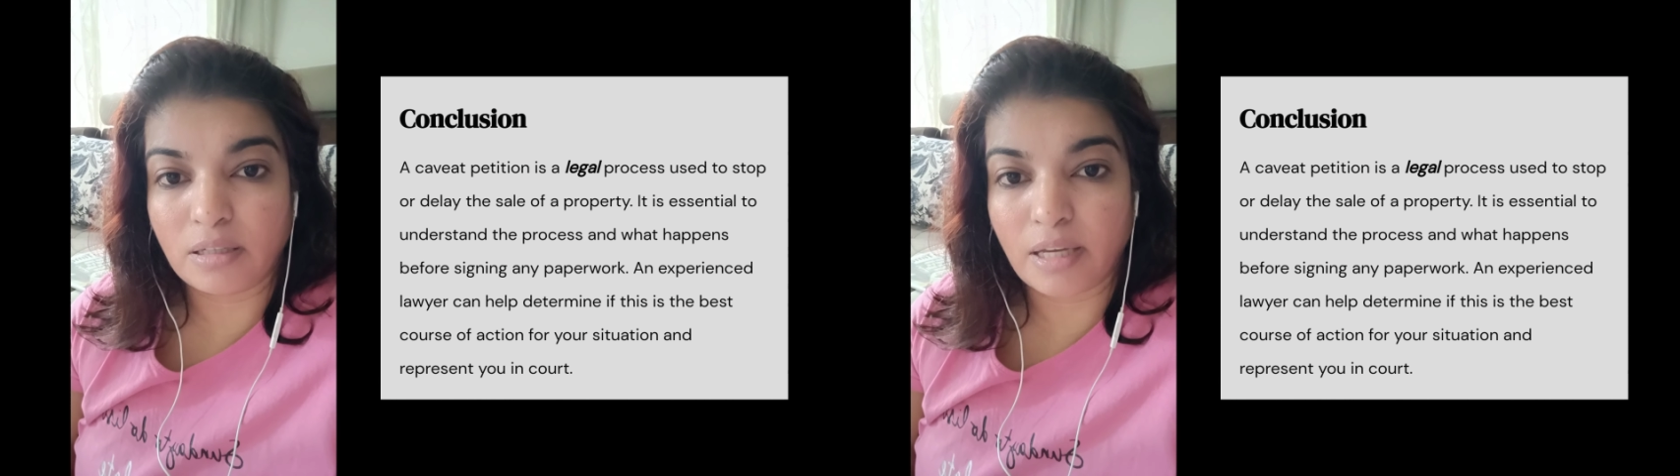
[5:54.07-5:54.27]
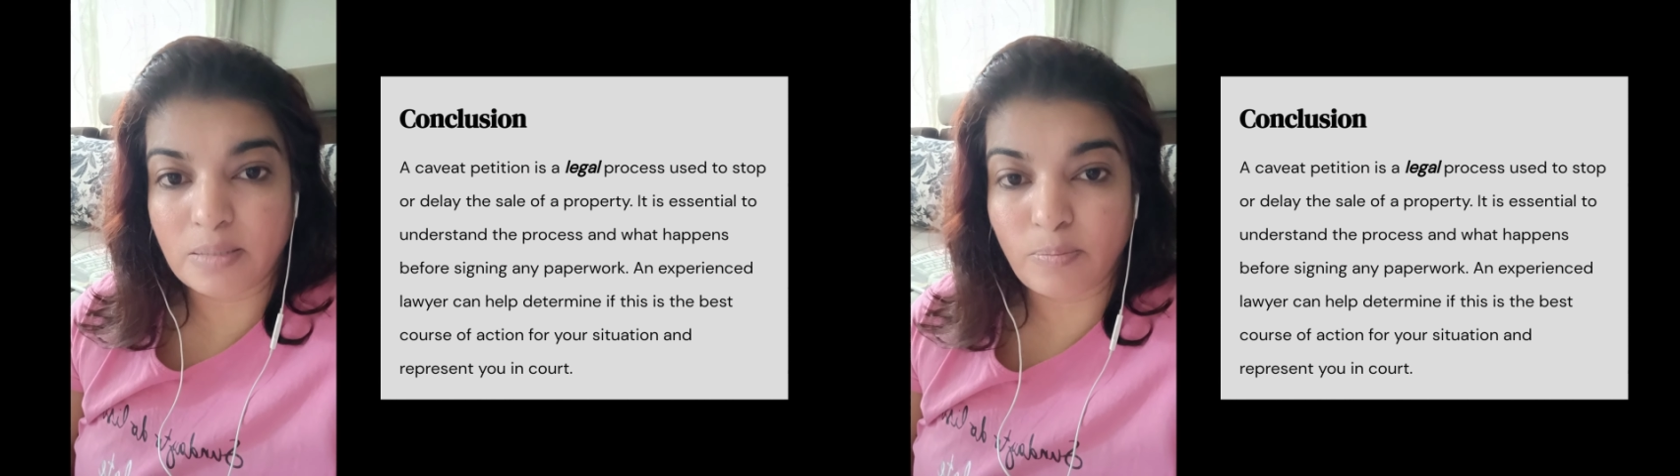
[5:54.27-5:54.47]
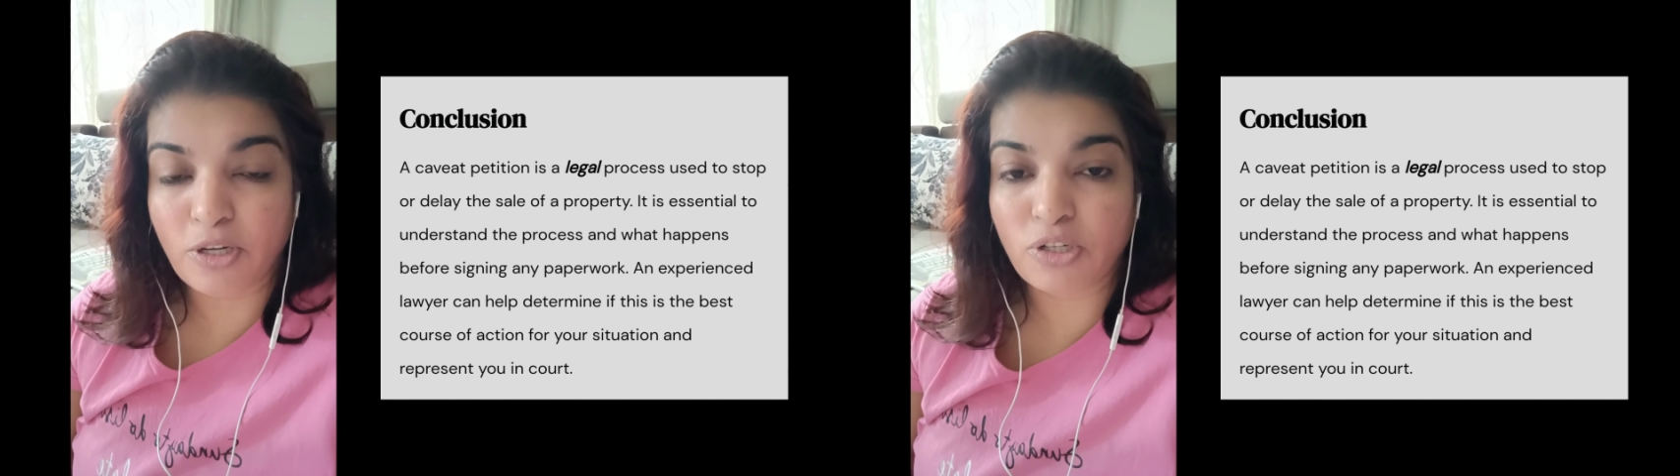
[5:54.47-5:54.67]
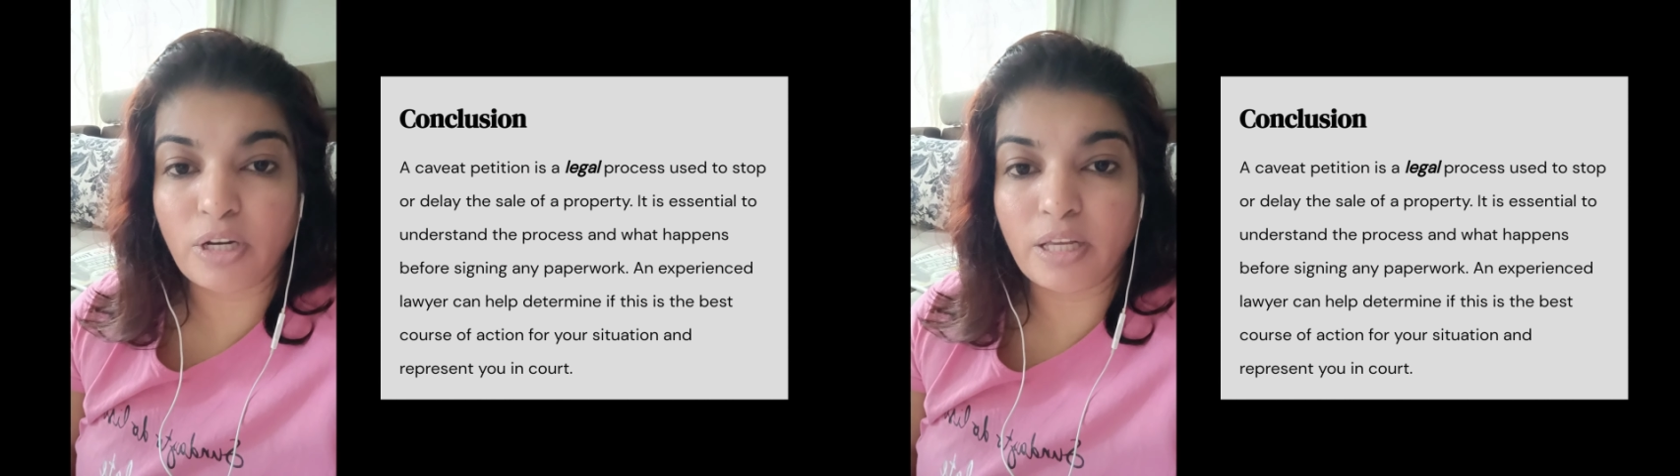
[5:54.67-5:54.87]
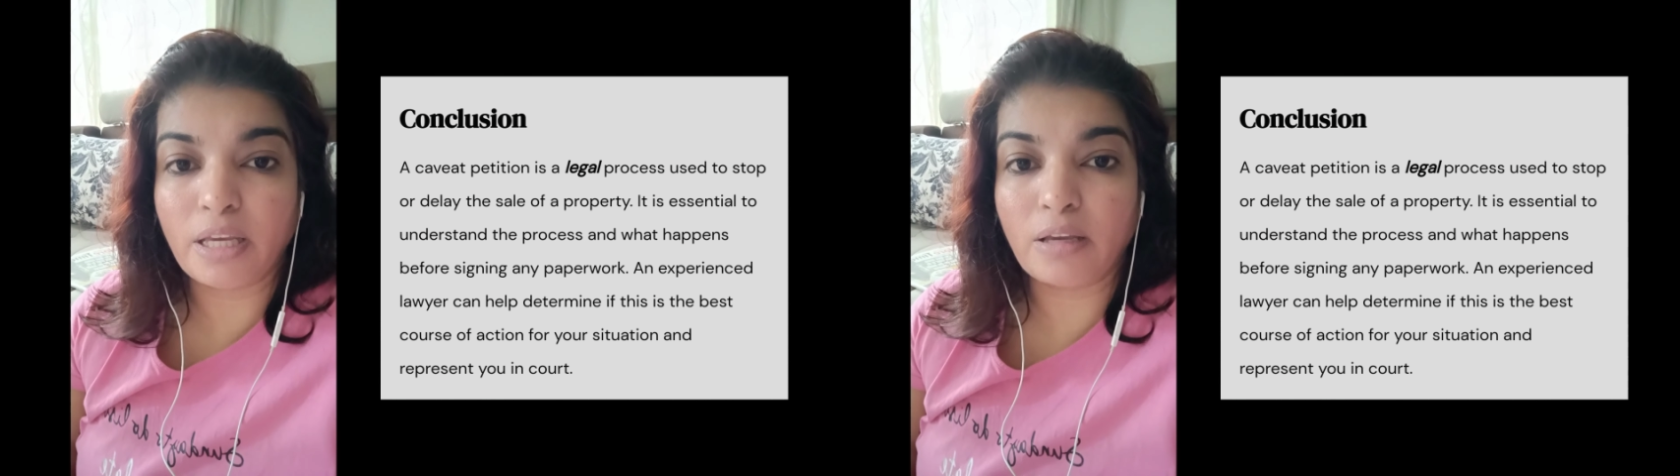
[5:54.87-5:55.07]

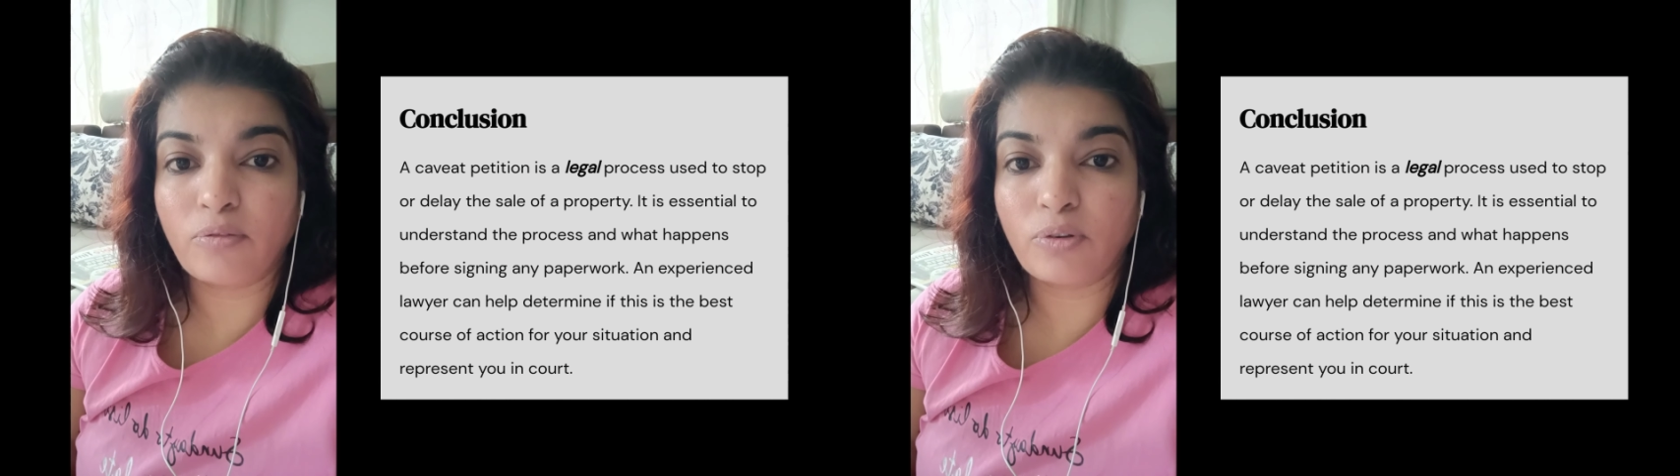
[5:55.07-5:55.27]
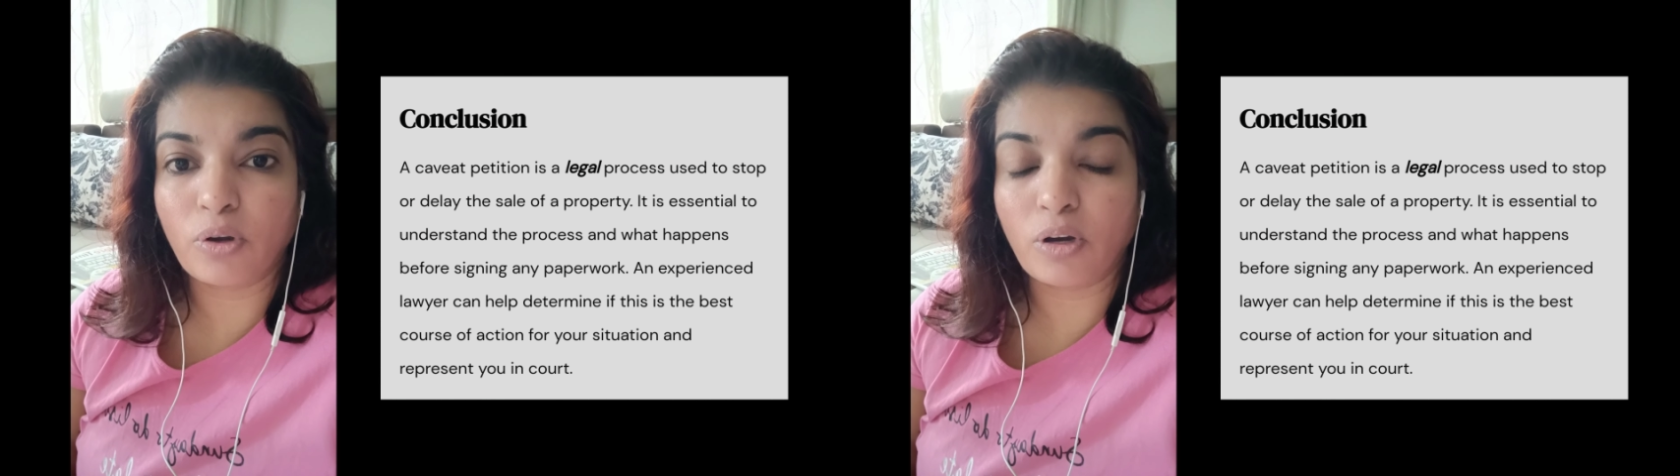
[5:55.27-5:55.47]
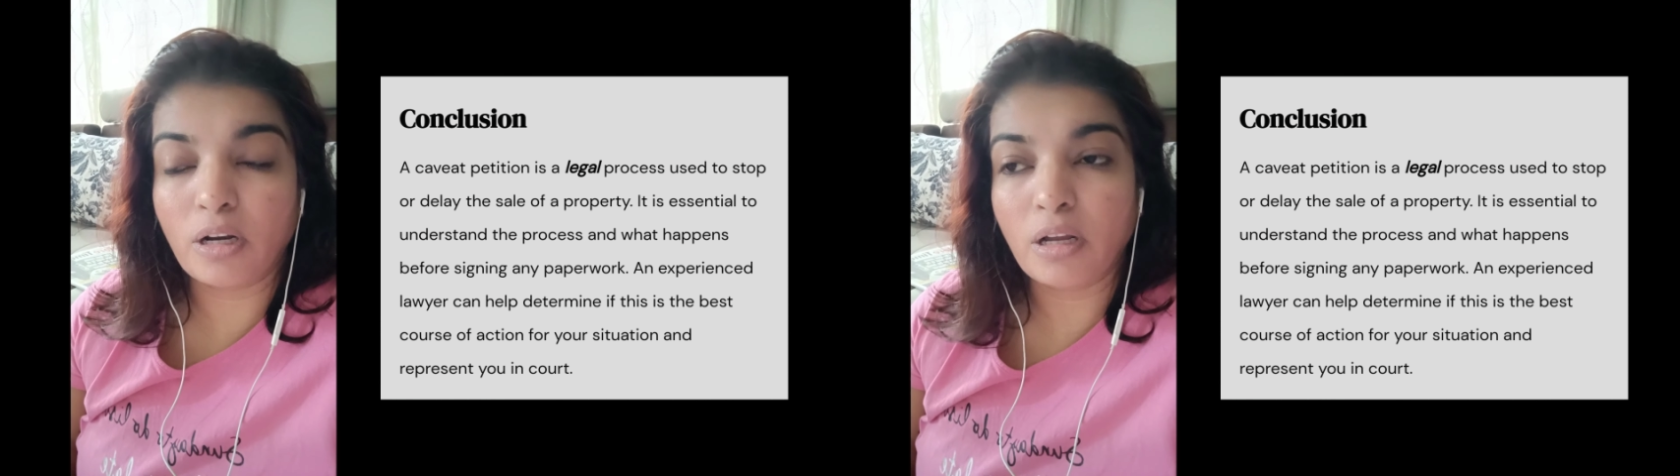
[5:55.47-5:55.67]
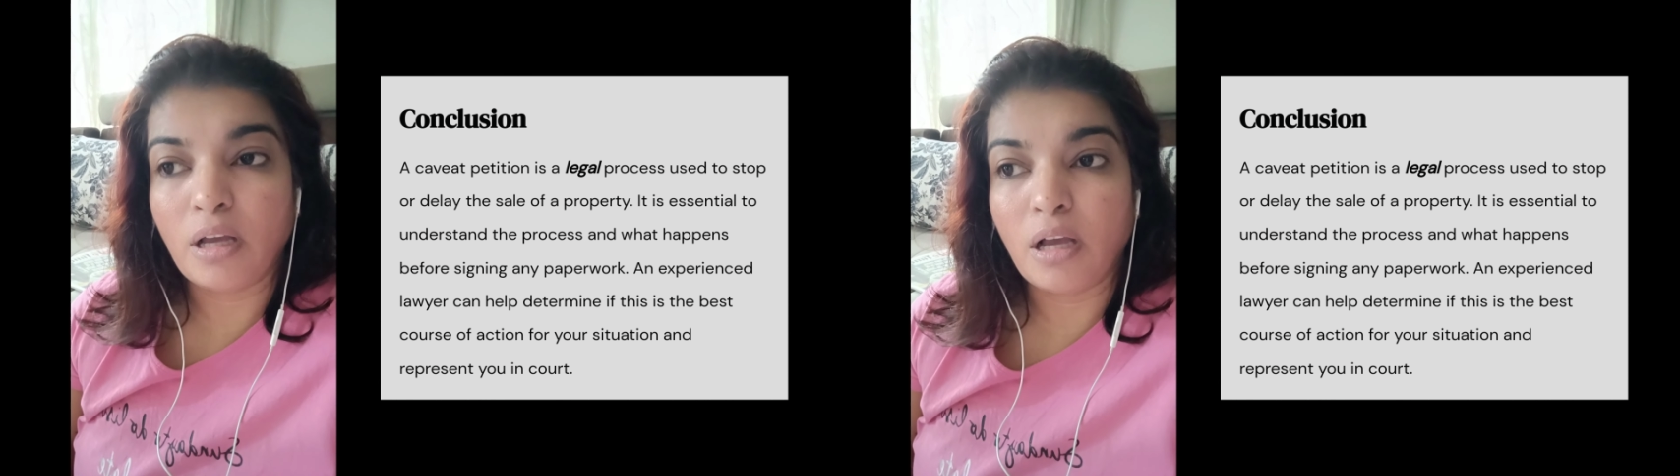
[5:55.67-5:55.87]
especially if you are